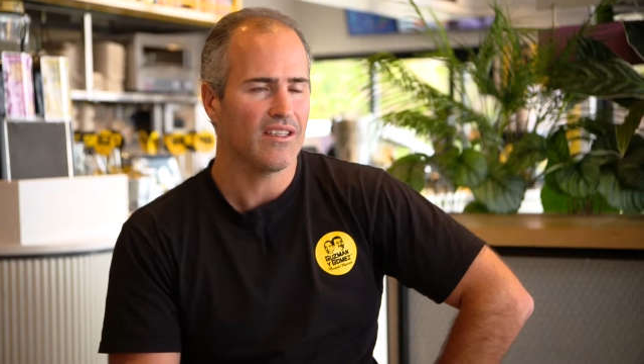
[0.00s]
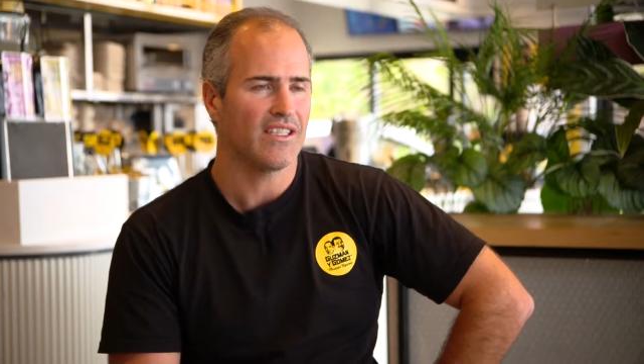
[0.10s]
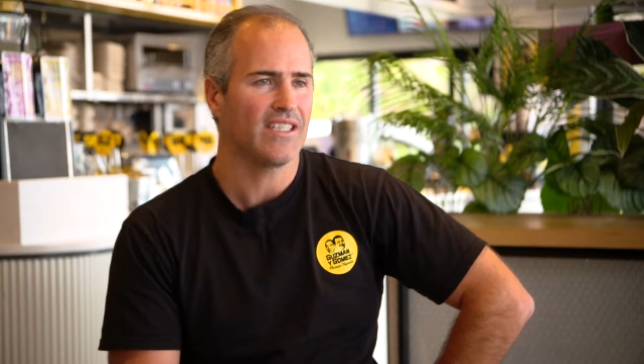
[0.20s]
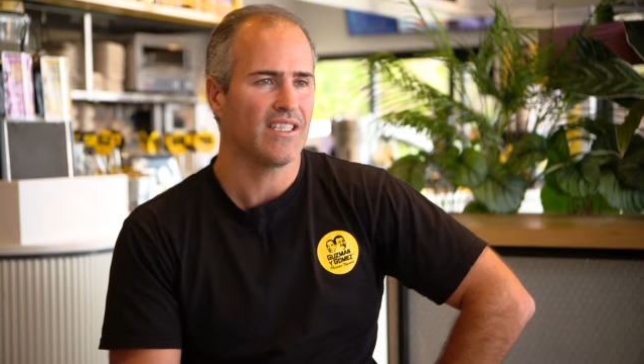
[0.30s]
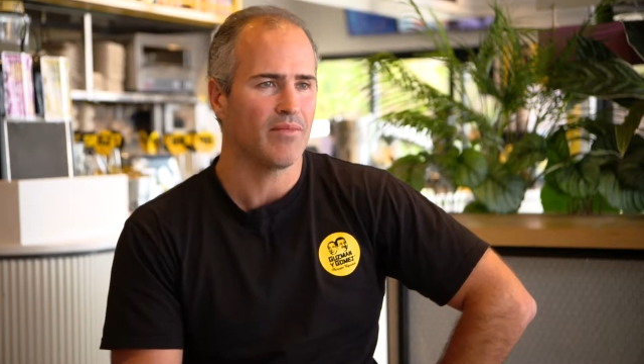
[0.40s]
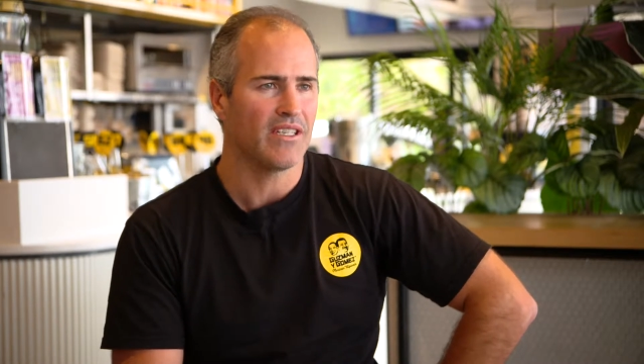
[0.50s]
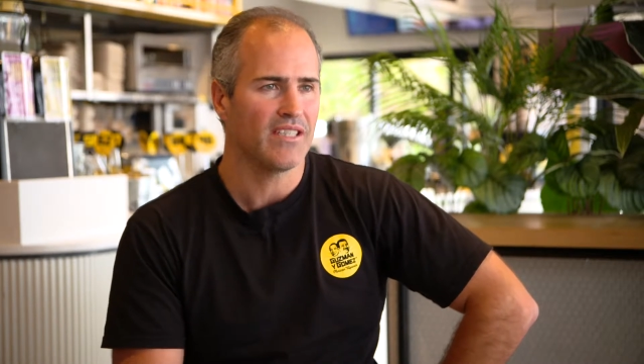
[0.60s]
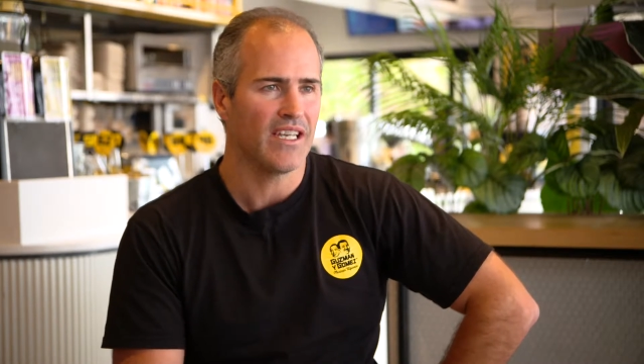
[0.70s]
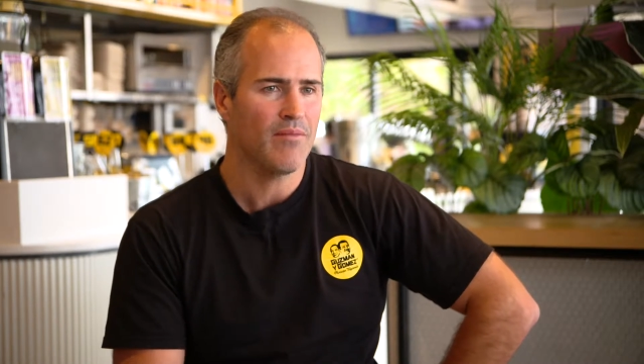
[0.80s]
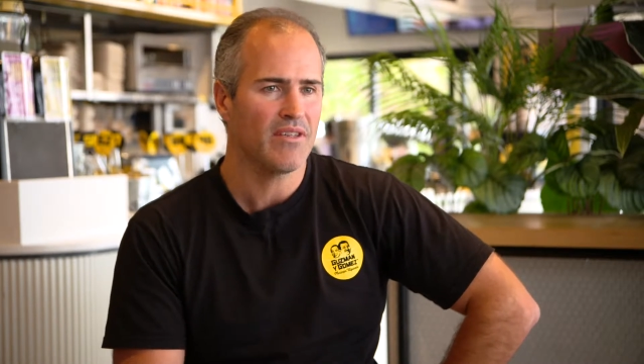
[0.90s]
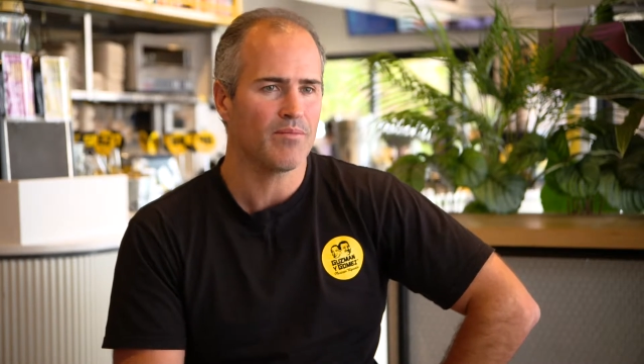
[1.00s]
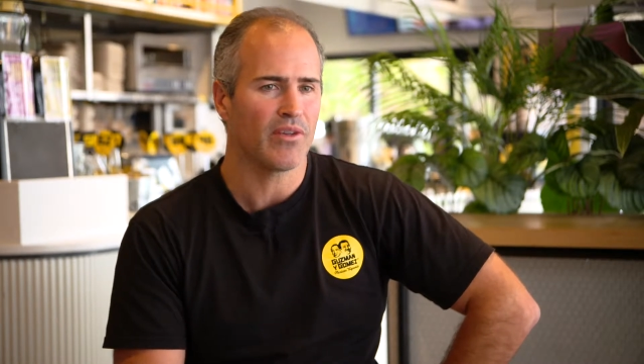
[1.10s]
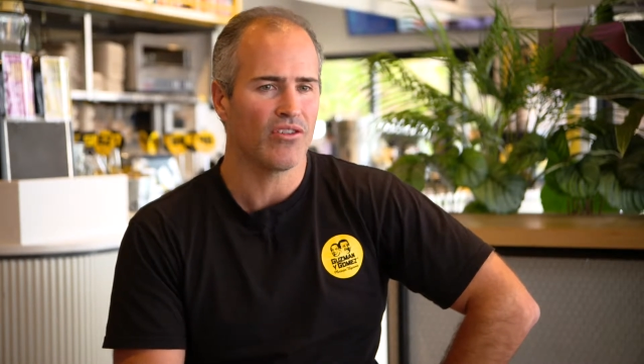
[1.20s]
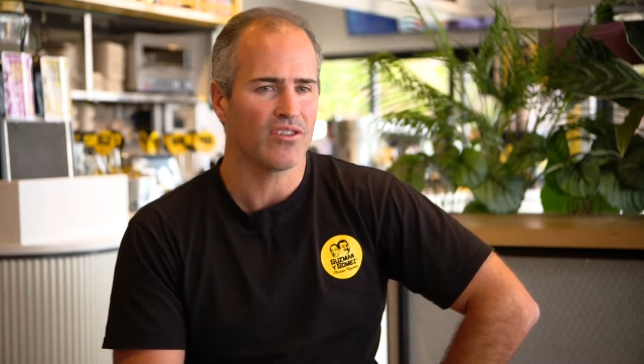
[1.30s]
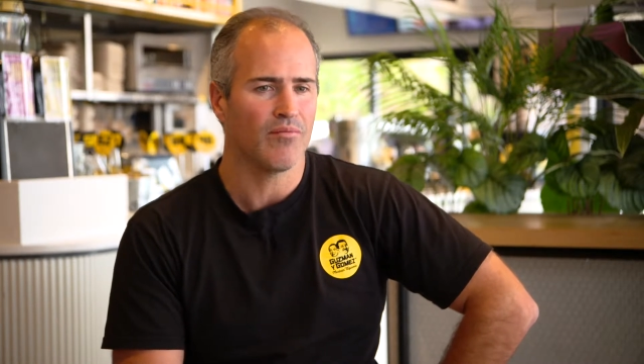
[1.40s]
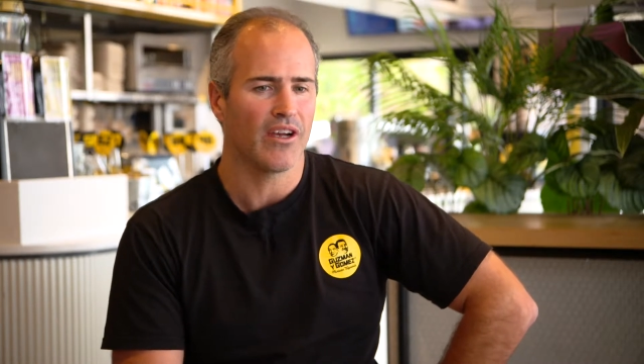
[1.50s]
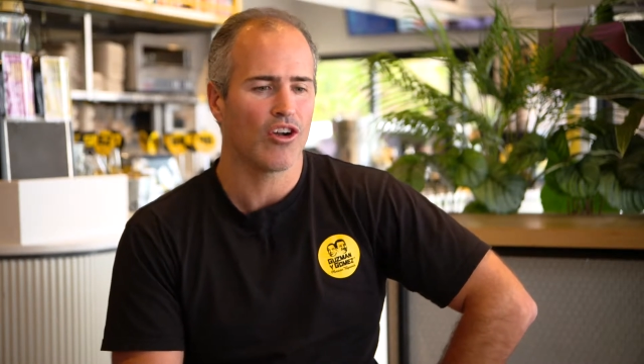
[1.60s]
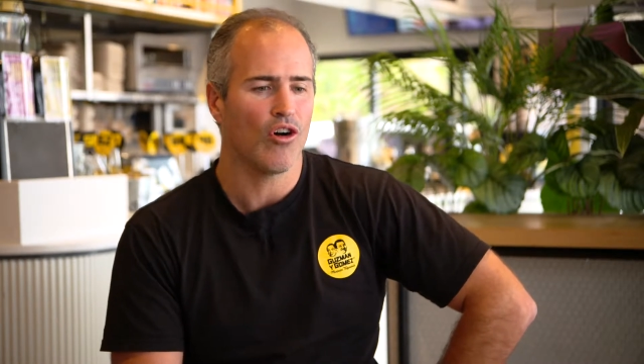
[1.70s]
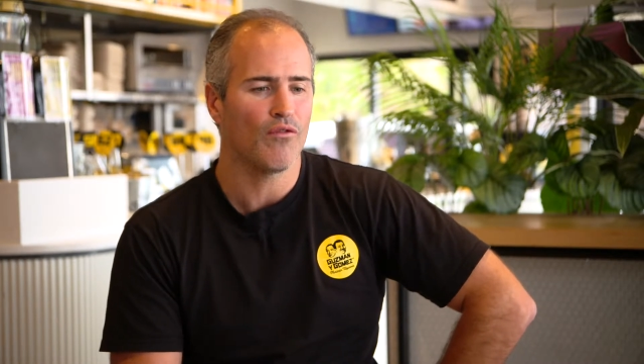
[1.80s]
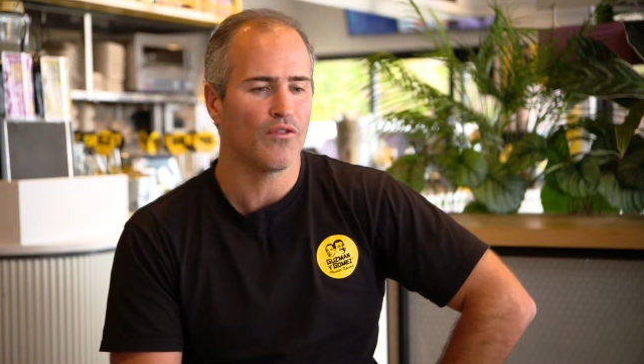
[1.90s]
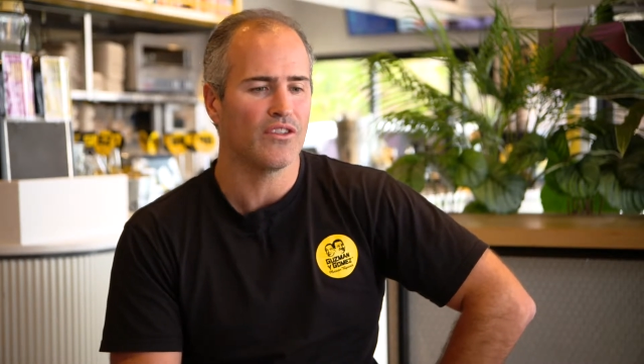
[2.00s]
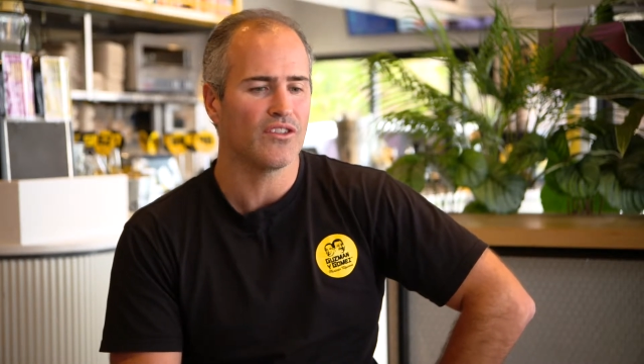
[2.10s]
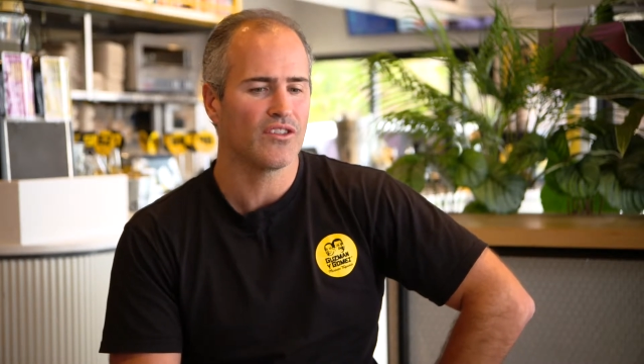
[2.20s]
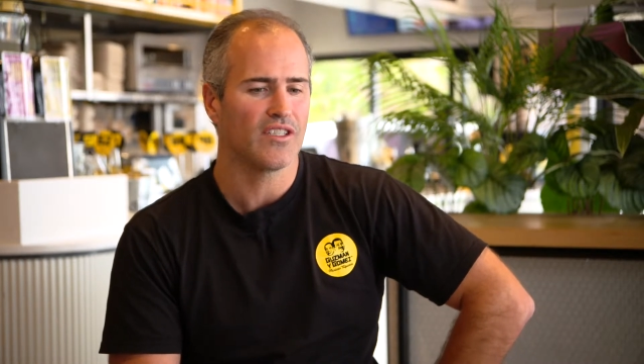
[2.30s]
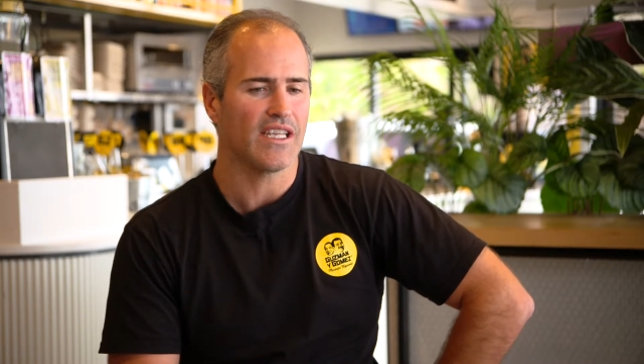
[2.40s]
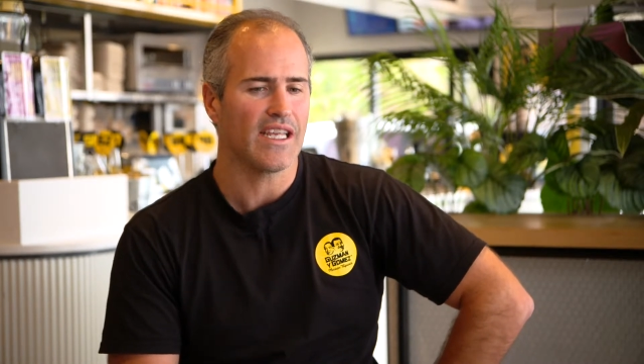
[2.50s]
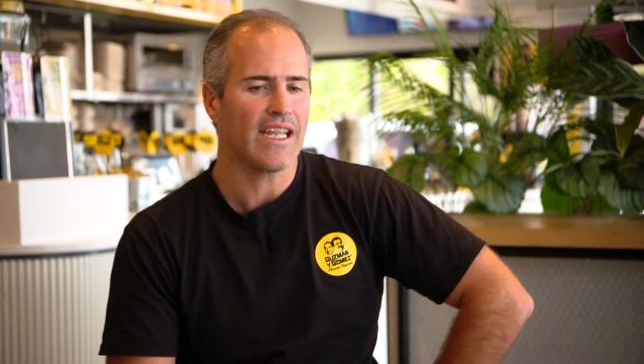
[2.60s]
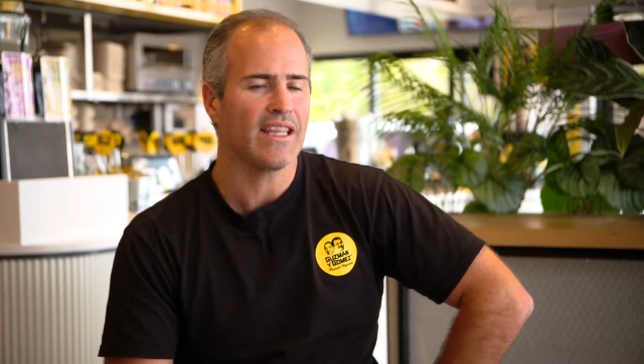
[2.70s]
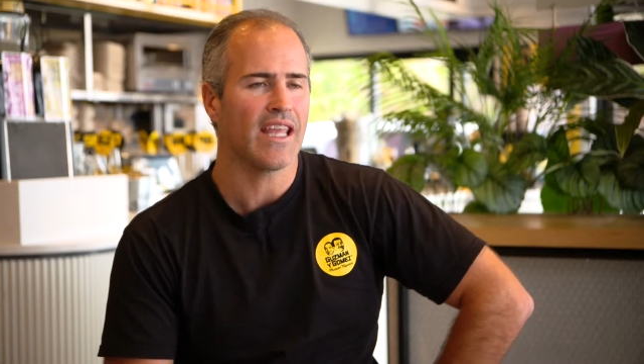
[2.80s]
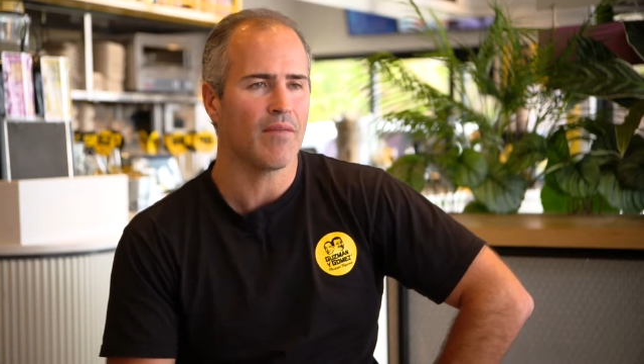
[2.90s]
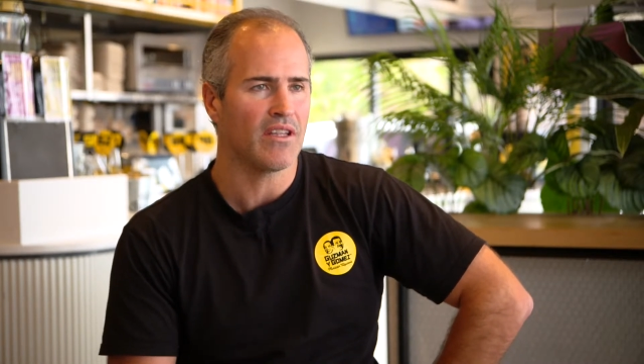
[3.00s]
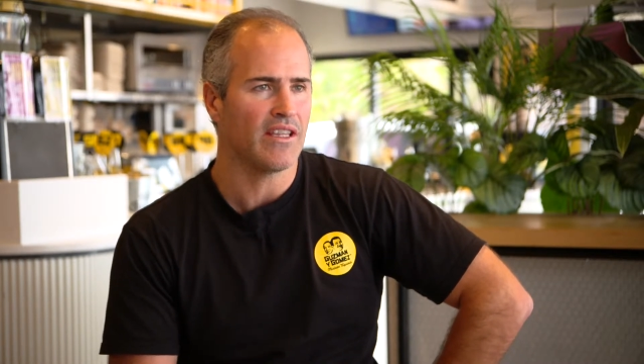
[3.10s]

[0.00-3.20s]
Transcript: the DCB team is because of my confidence in them,